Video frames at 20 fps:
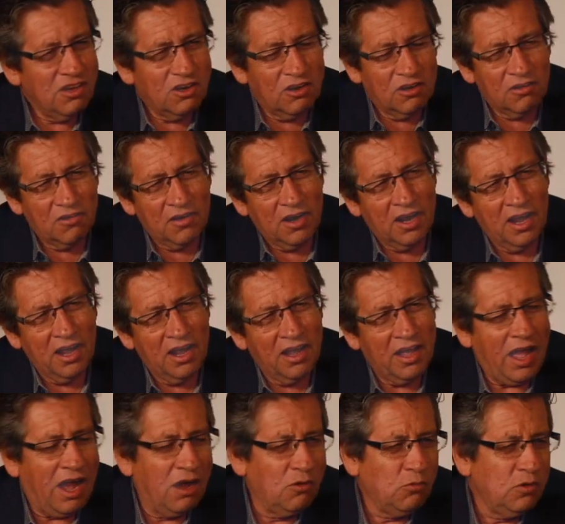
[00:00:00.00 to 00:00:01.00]

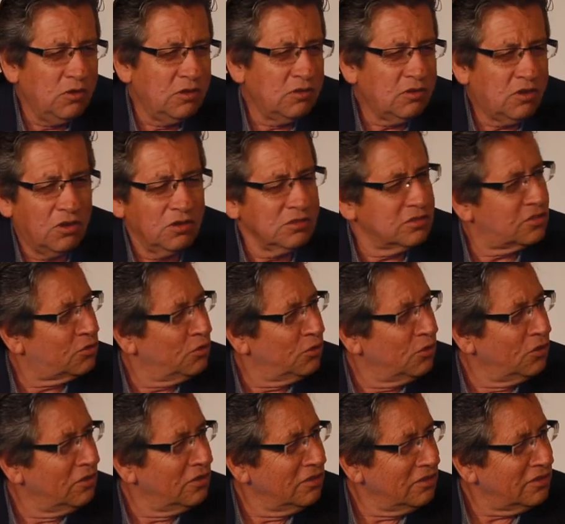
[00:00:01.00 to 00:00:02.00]
I will go to
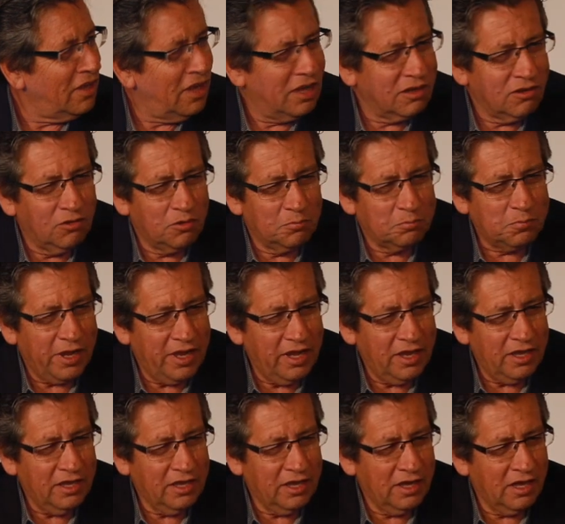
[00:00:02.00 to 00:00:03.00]
school. I go
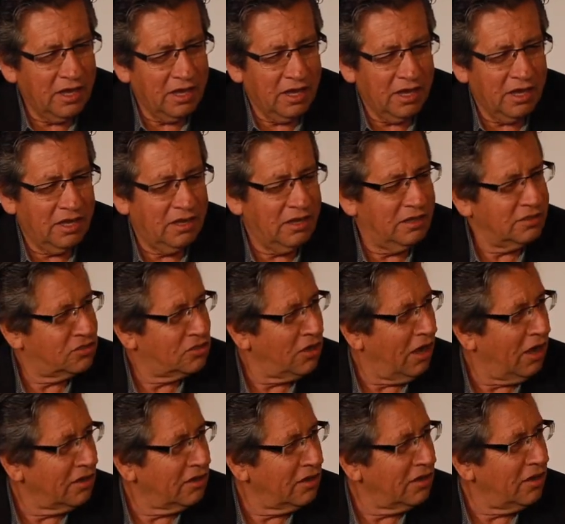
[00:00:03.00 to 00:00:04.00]
play
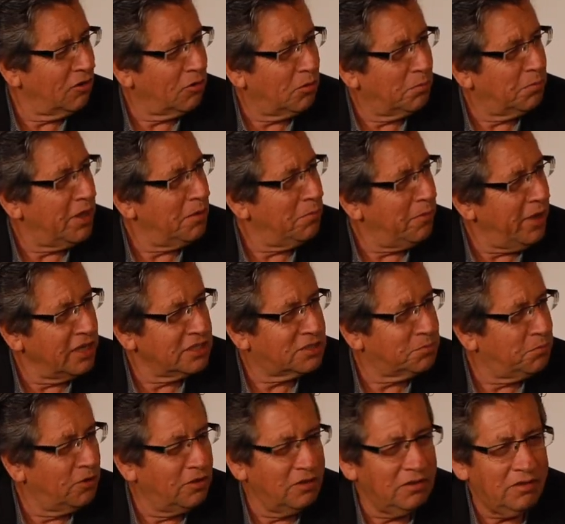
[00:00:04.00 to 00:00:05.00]
soccer. I go play
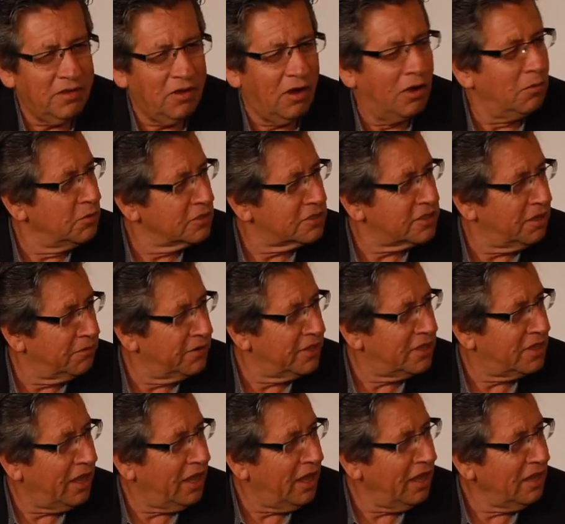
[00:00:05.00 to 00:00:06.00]
baseball almost every
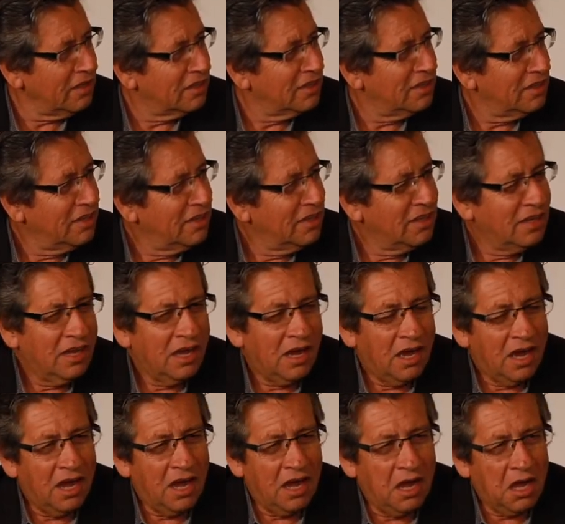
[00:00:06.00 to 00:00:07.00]
day.
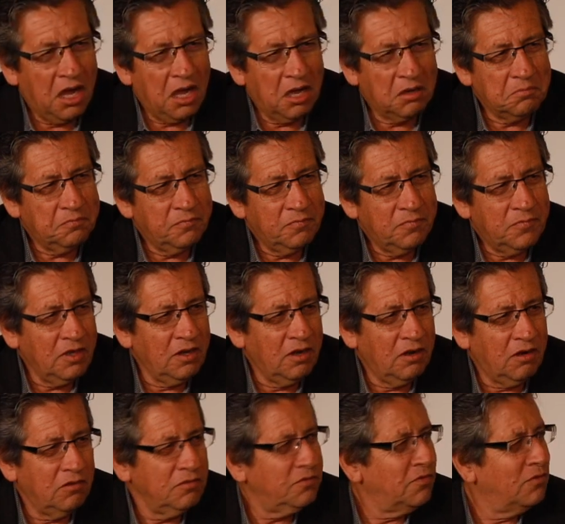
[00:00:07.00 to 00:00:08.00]
You
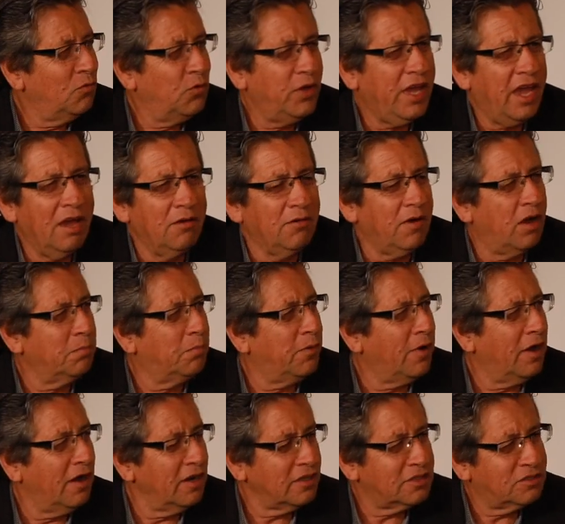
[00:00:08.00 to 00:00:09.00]
know, we have our
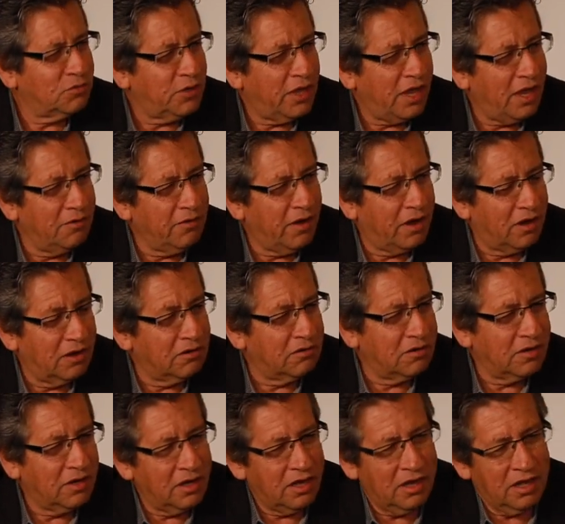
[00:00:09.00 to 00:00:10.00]
parks. We have
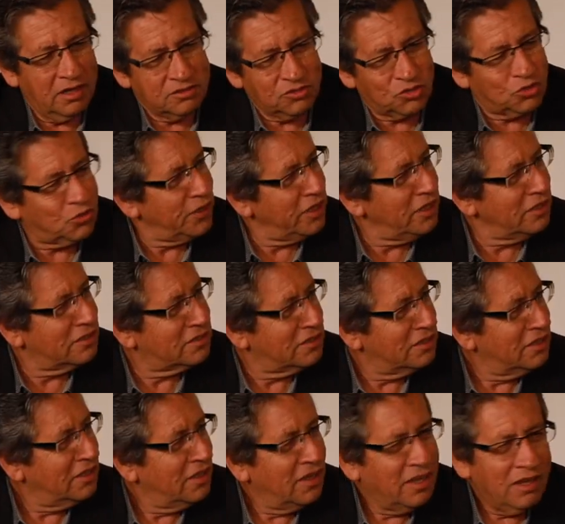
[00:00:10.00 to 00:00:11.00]
our streets.
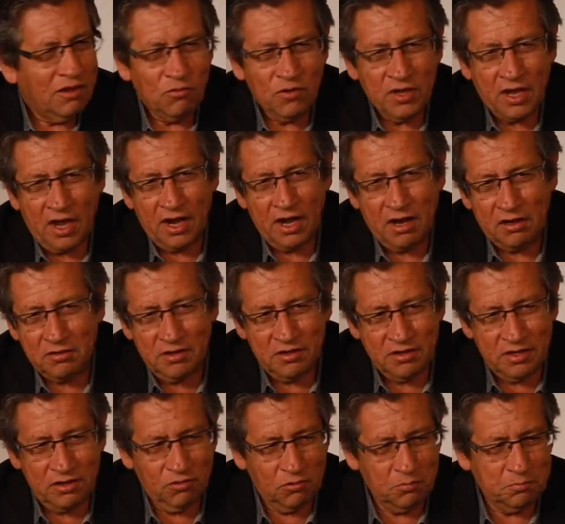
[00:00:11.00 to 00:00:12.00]
We got a
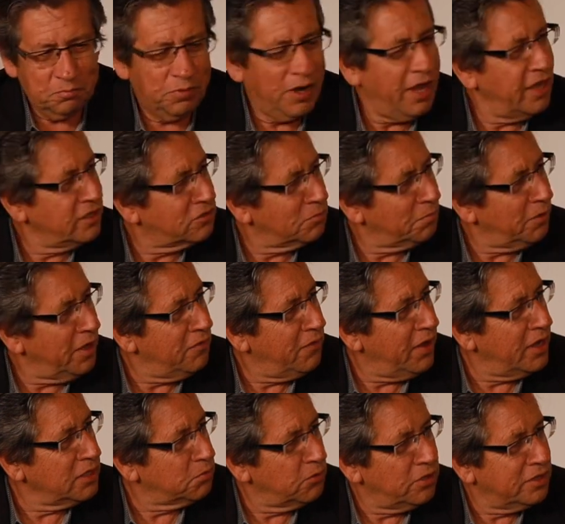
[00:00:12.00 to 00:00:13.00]
little place to play
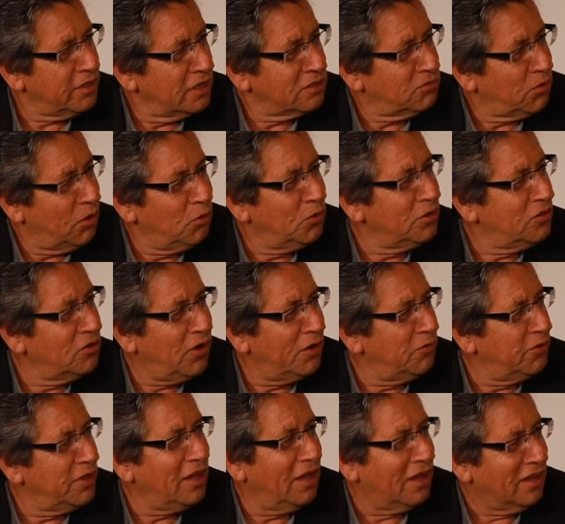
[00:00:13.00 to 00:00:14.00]
baseball, and that's what we'll do
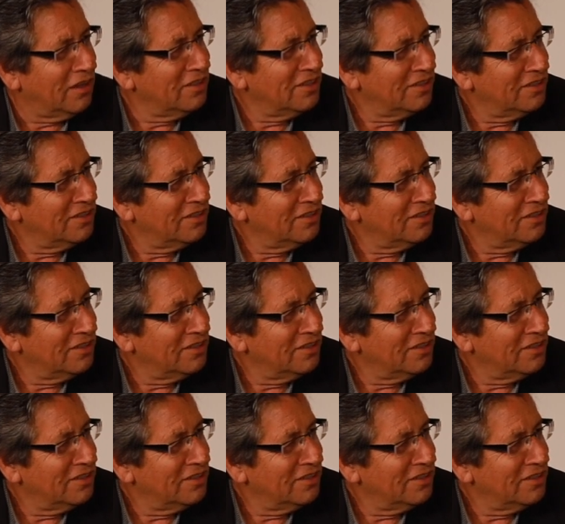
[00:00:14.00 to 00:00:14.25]
every day.